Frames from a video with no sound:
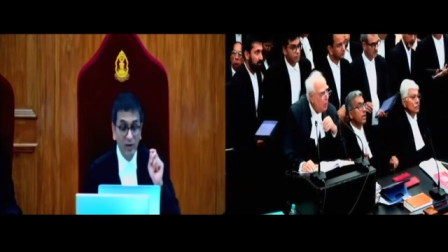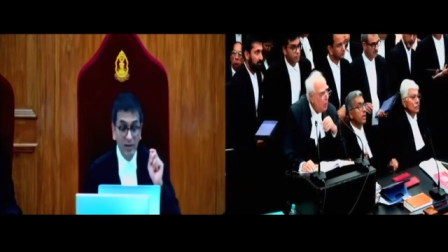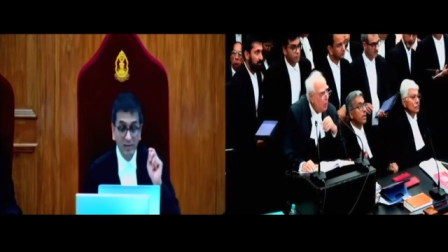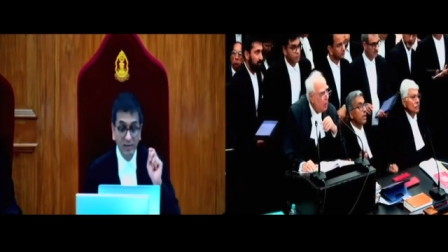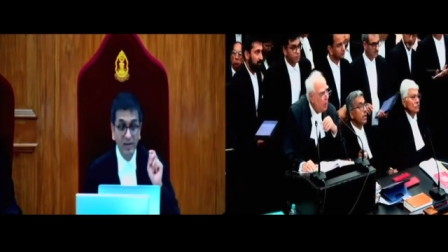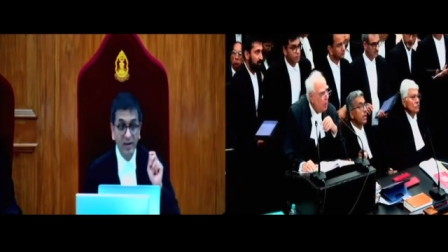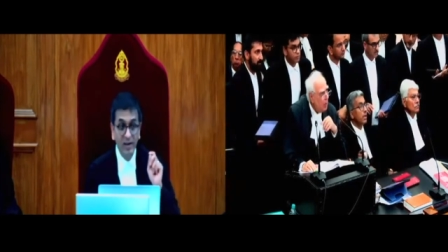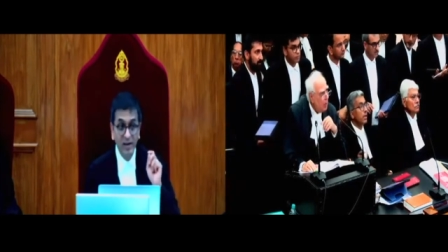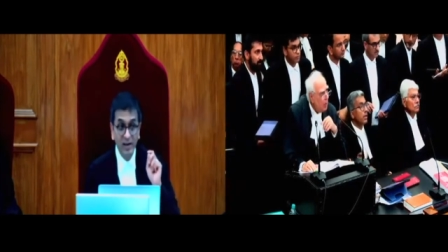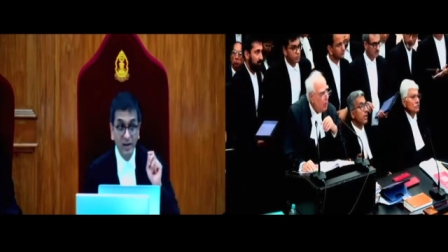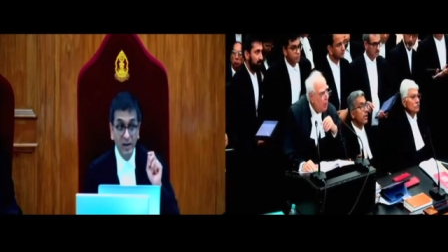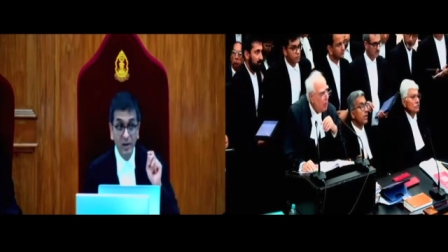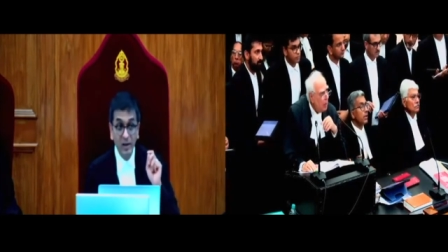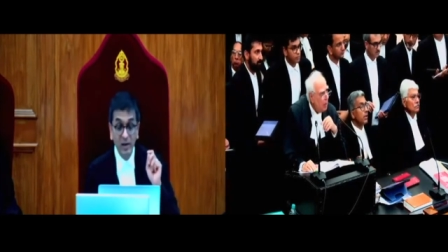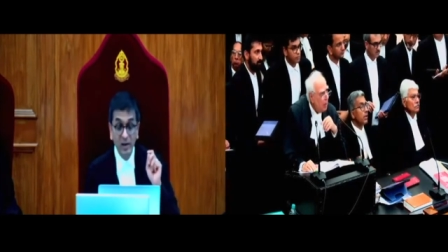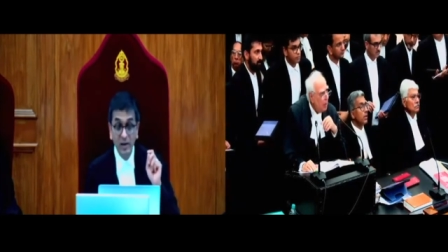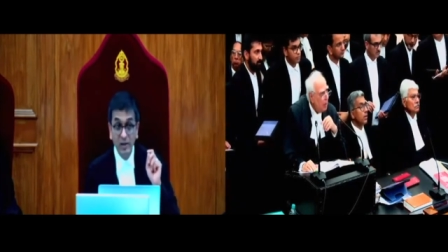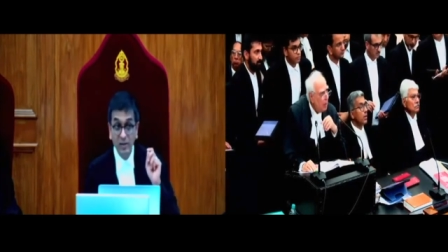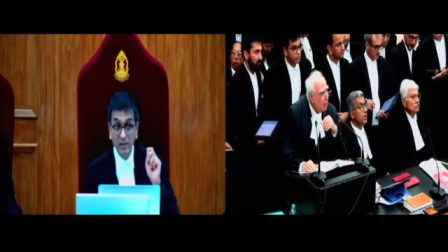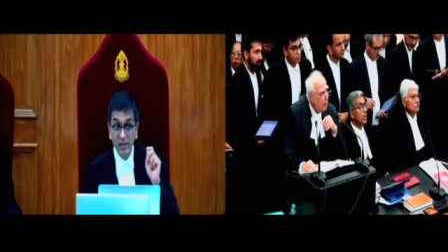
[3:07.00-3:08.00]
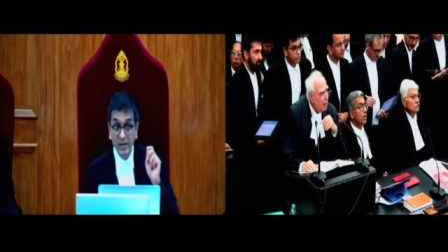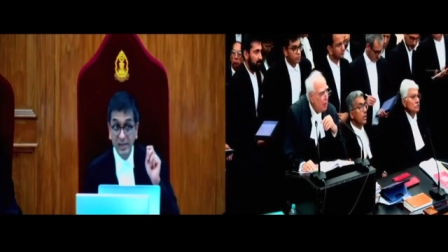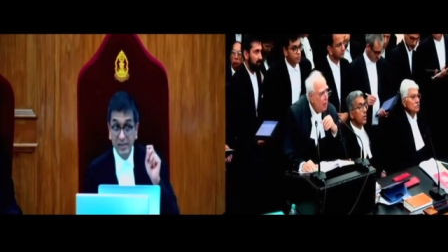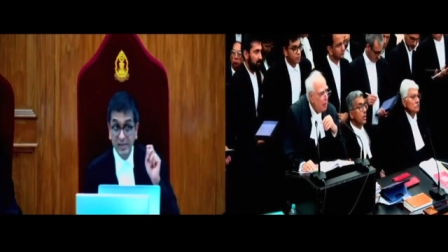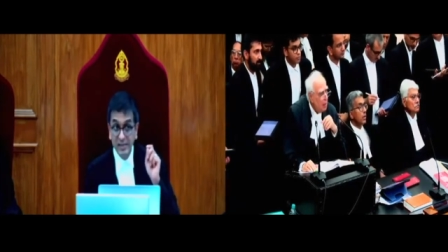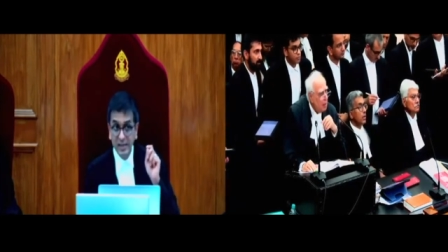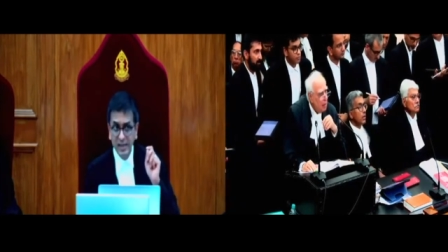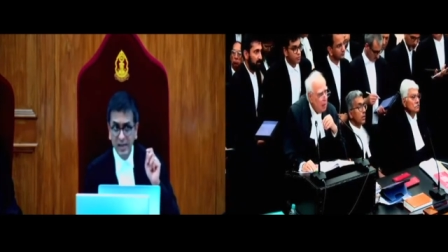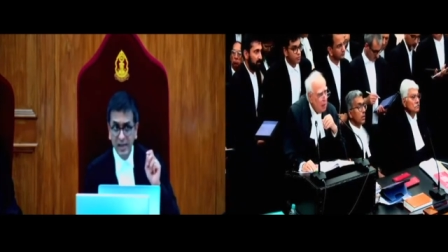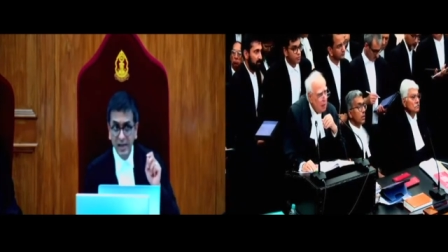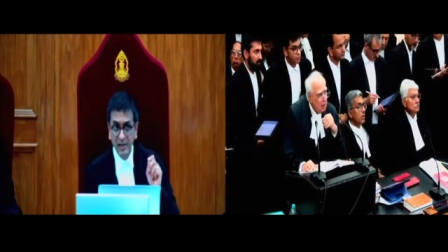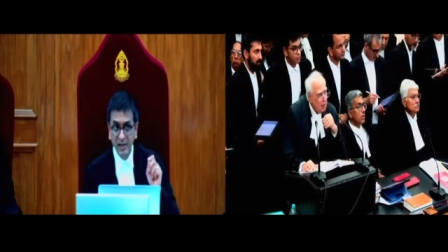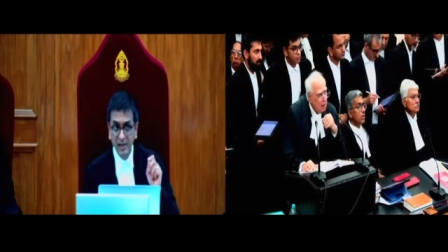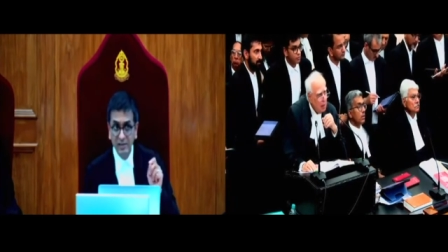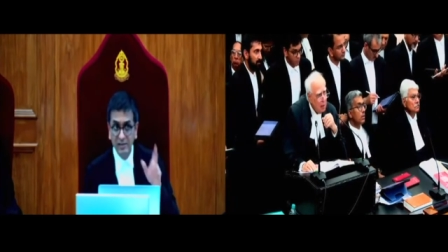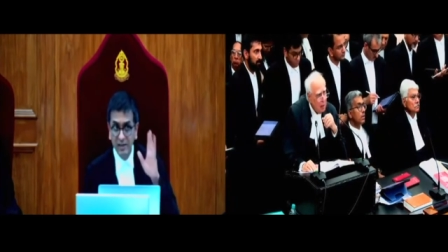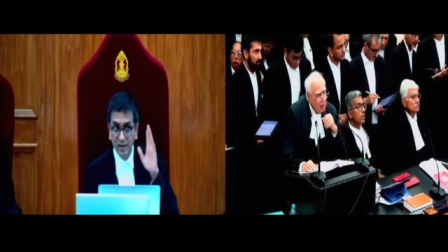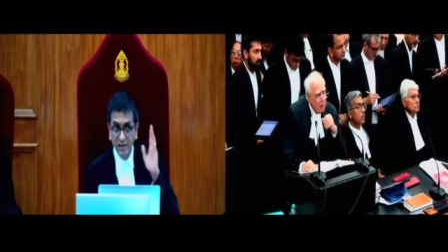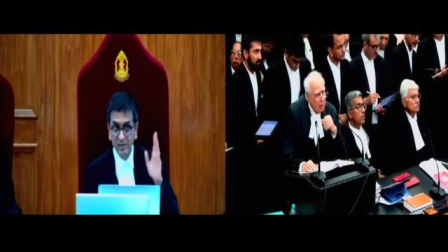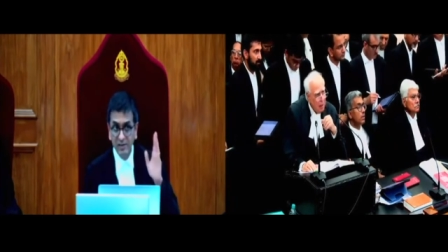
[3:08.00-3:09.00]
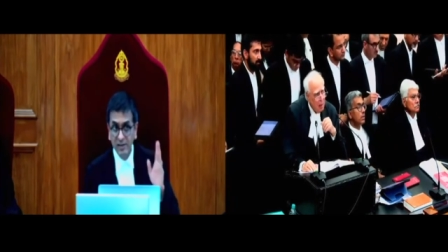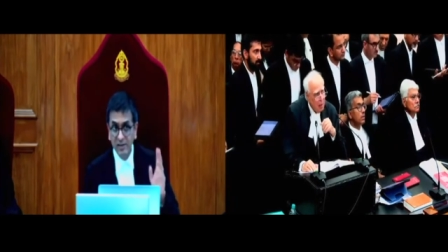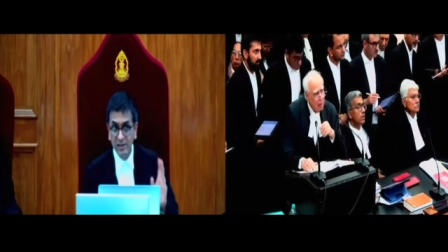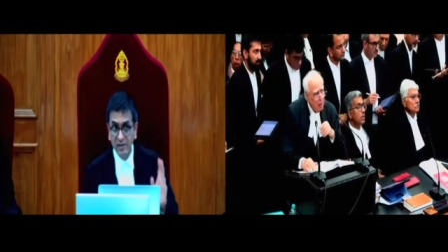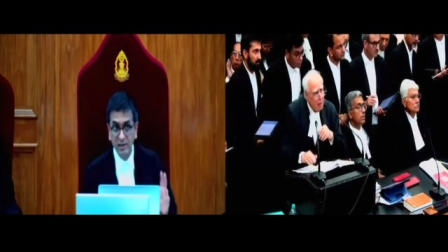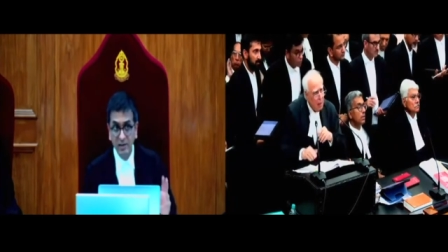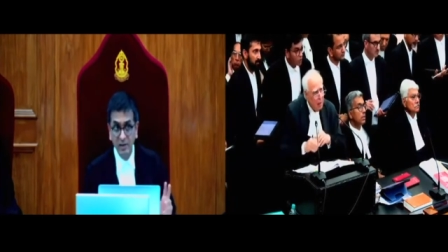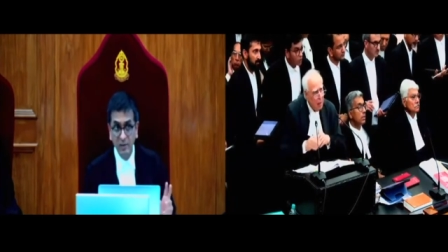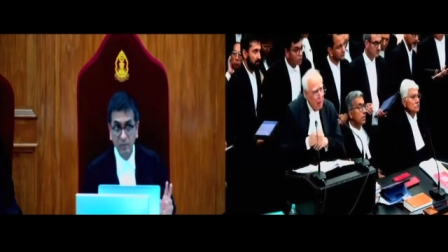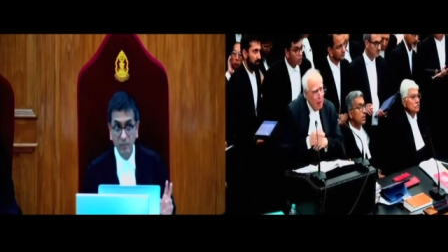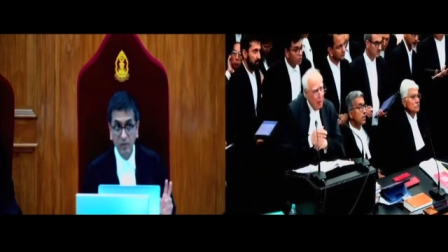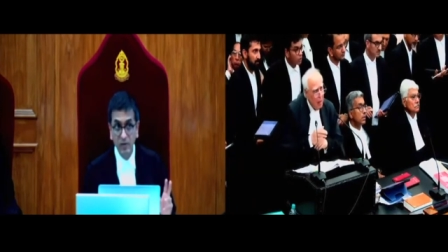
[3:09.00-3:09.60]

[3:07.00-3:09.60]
One second. Yeah. The state legislature,